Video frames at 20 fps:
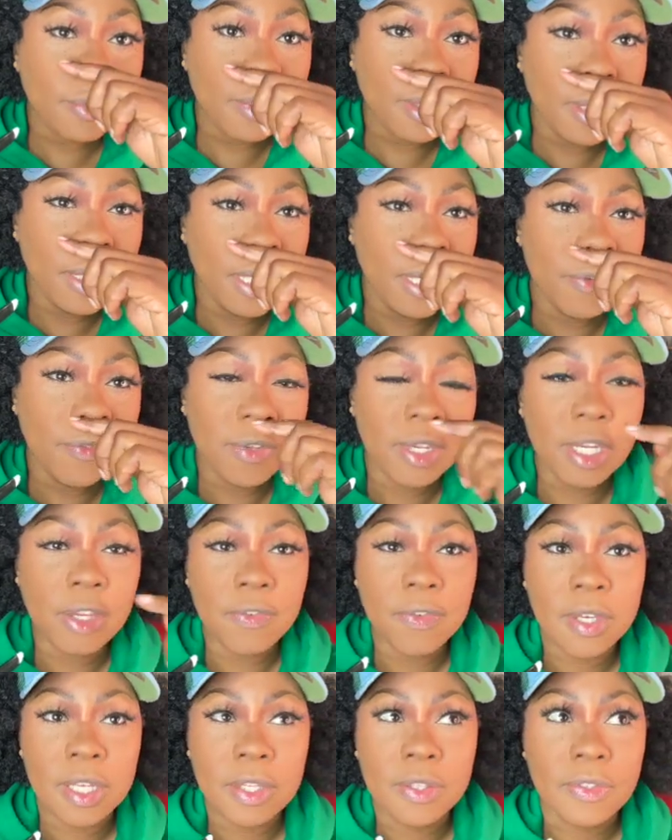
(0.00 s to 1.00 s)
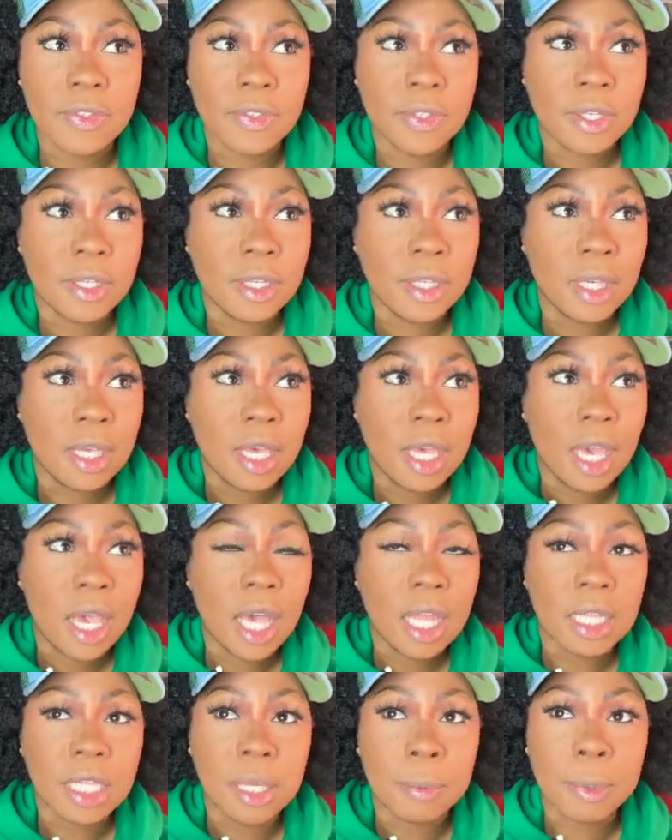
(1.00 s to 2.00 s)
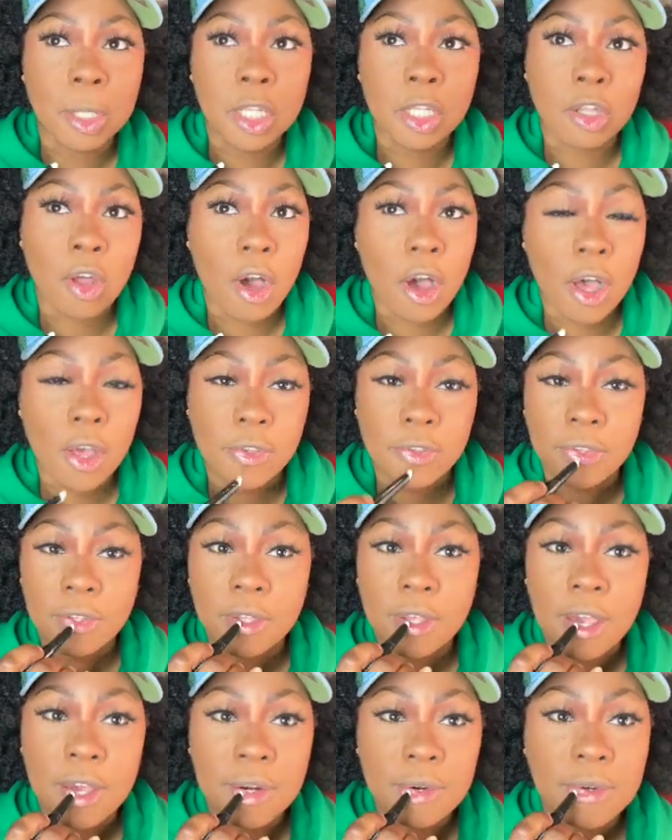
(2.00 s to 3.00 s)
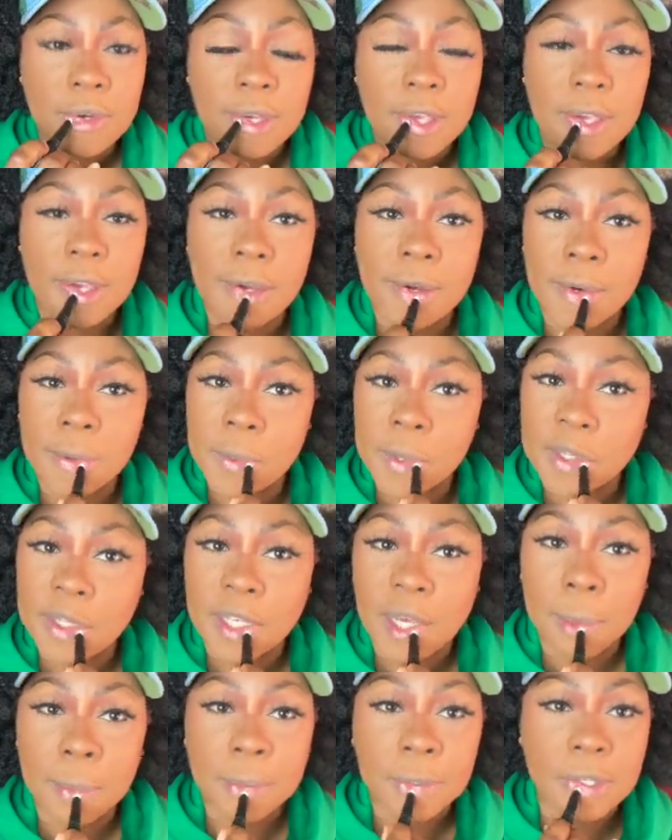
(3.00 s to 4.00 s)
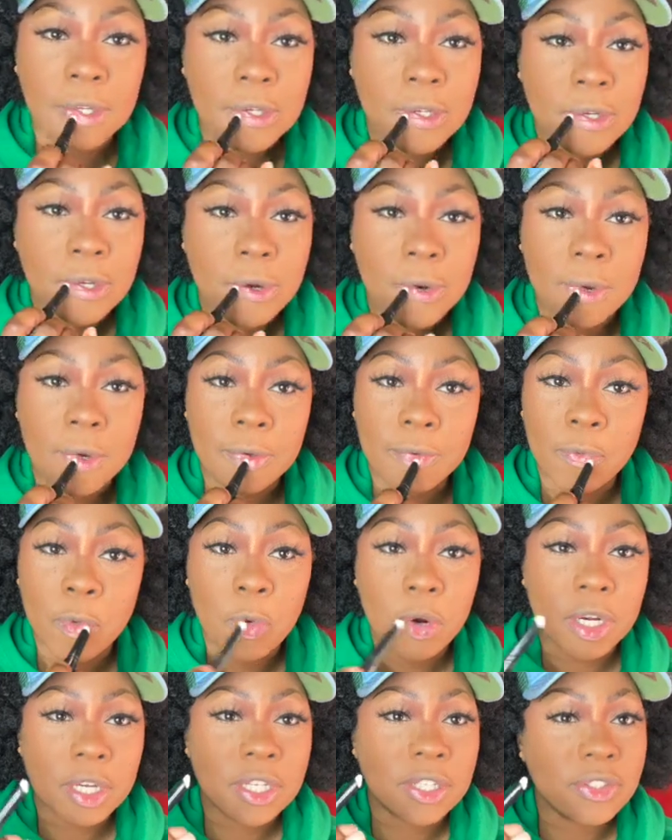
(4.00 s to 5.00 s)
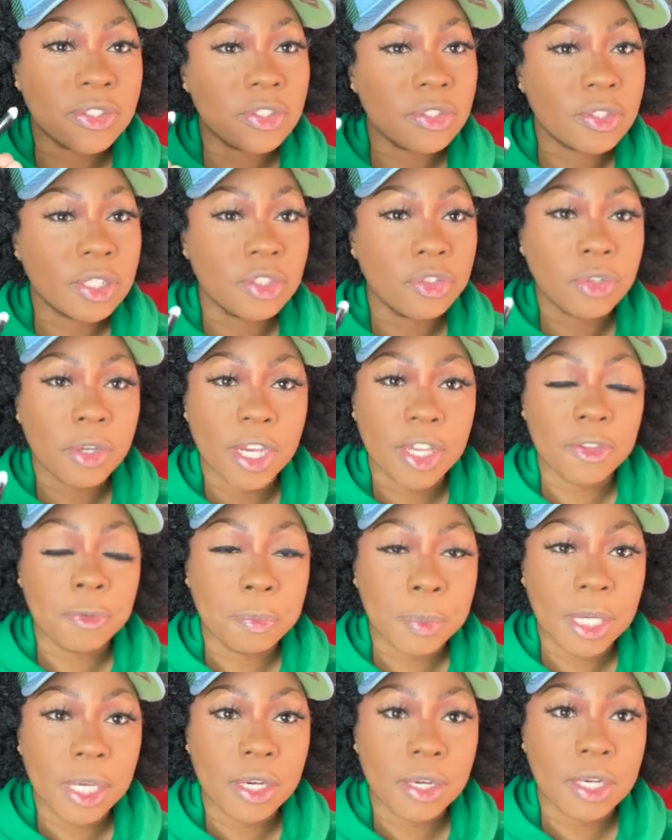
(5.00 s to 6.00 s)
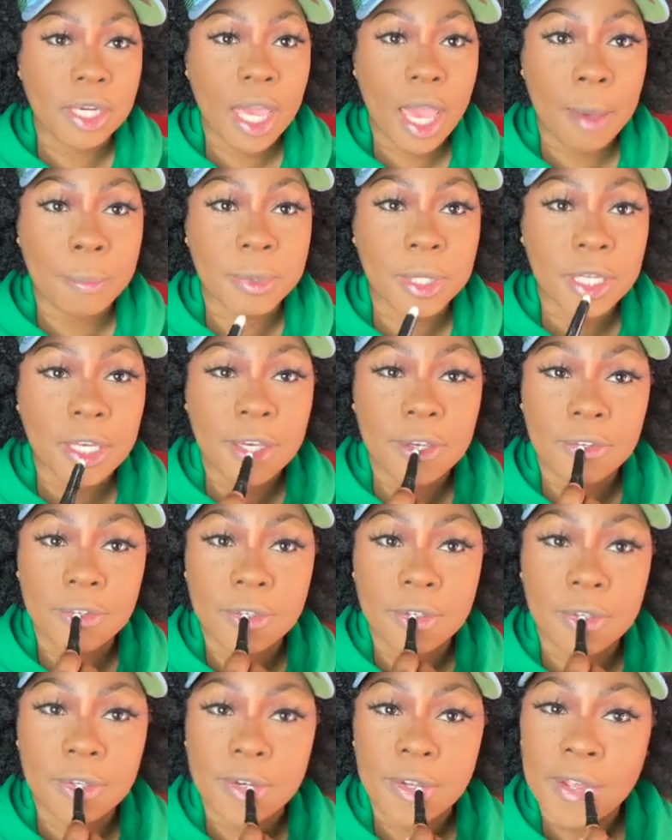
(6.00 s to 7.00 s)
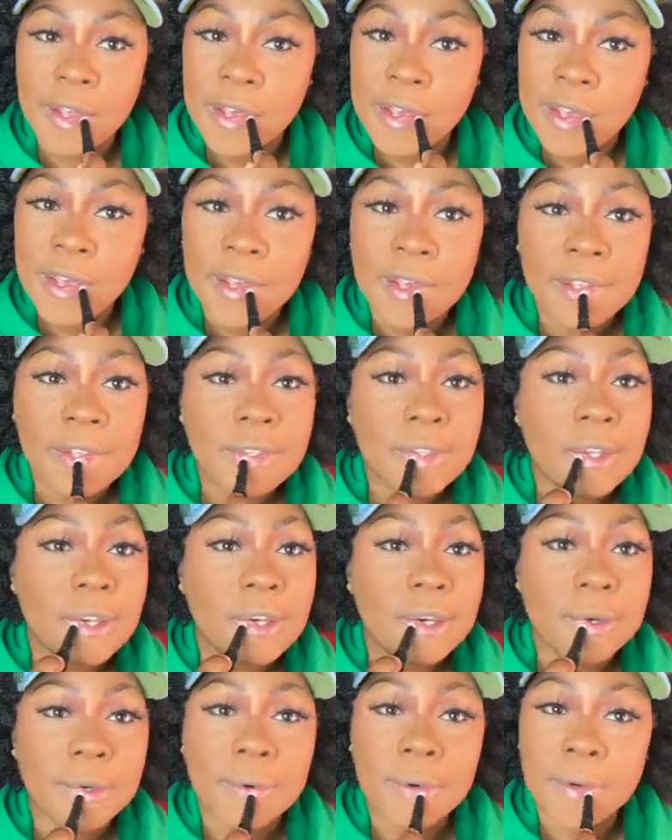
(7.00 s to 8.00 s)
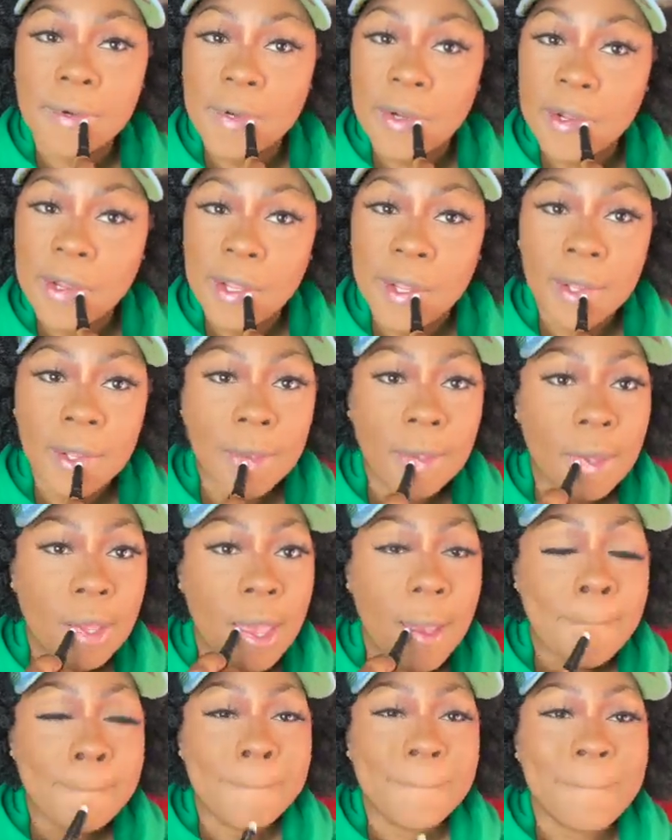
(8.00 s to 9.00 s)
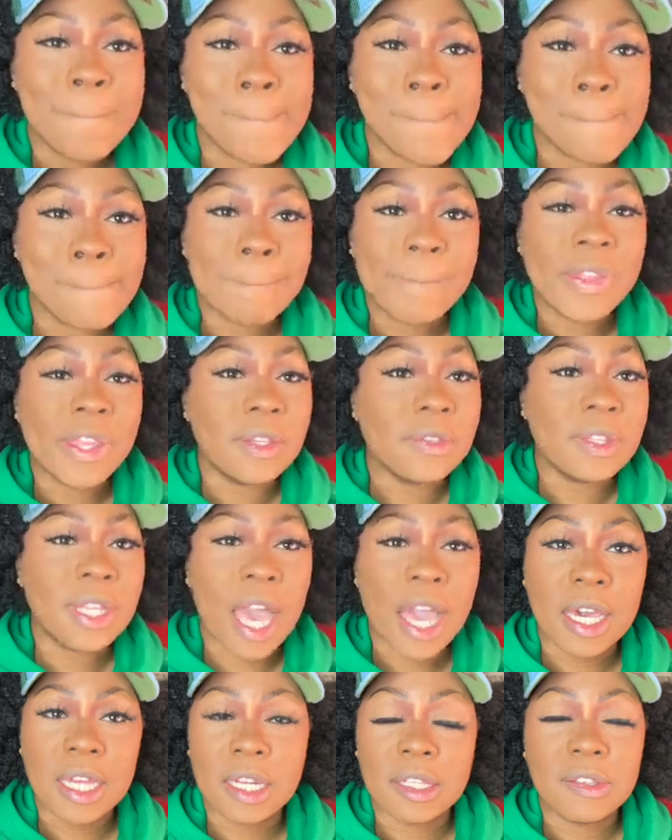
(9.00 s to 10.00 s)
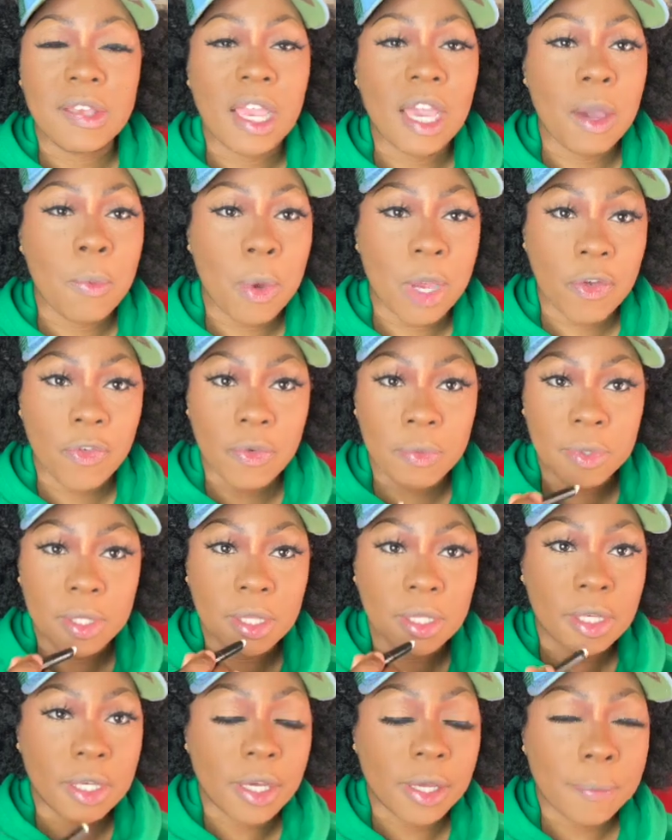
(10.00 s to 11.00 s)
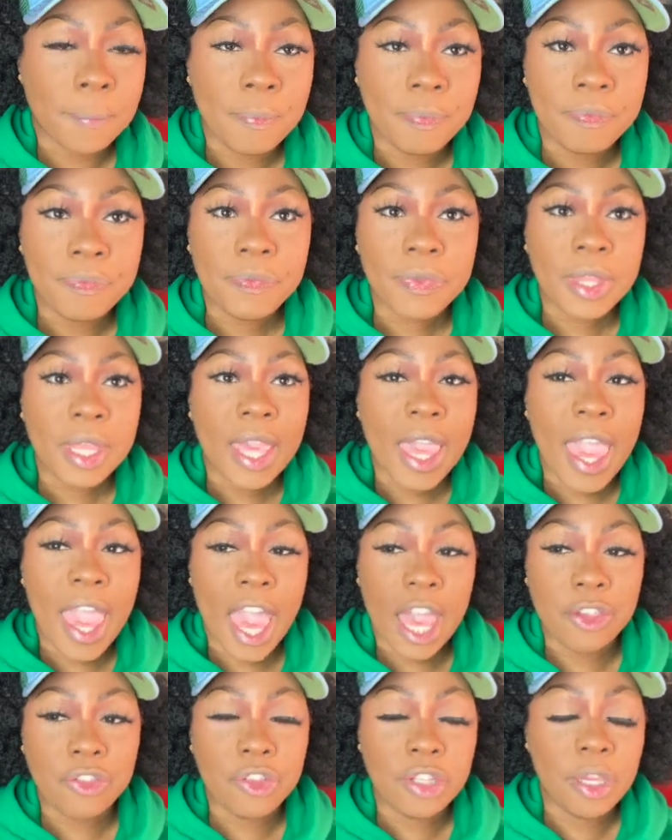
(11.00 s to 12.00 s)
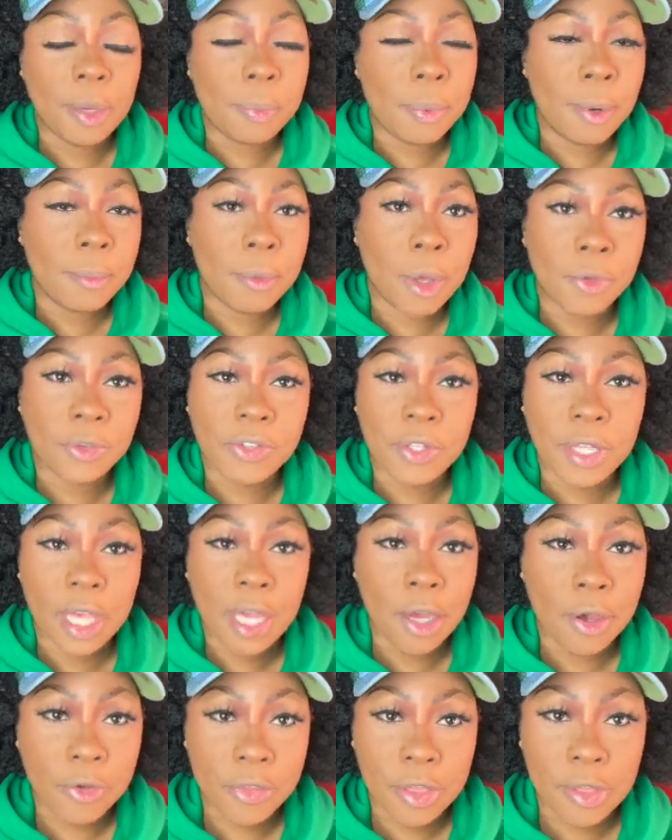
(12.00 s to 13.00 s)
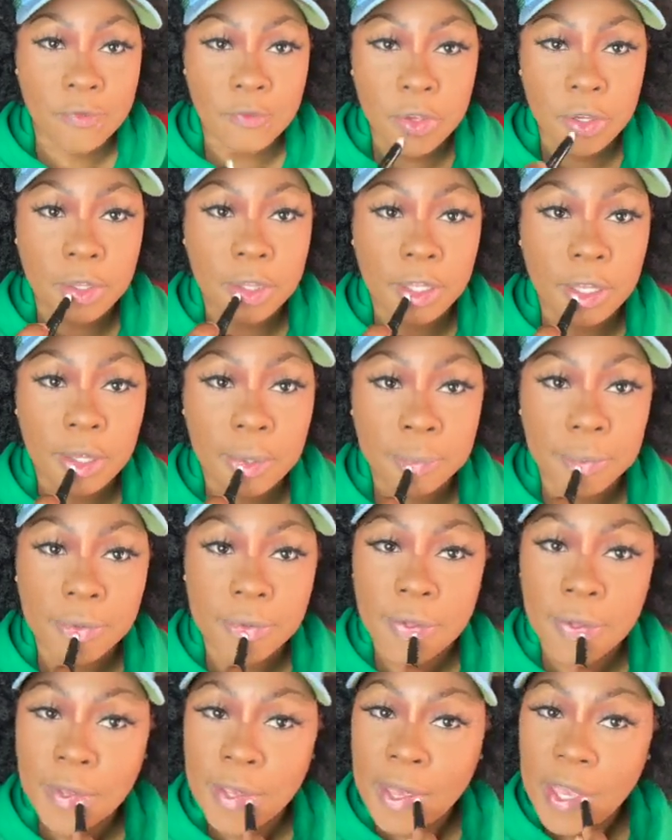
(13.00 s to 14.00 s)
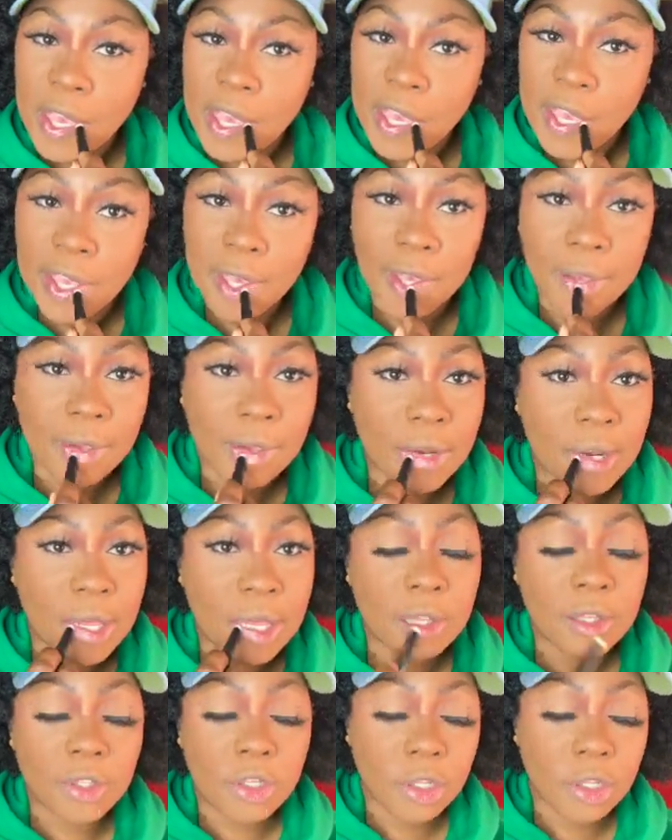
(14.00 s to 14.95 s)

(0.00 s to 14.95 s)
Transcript: even if it's a lip gloss. I don't care what type of look you're going for, because it's a transparent application. So it's not going to take away from your look. Actually, it promotes the health of your lips. And, you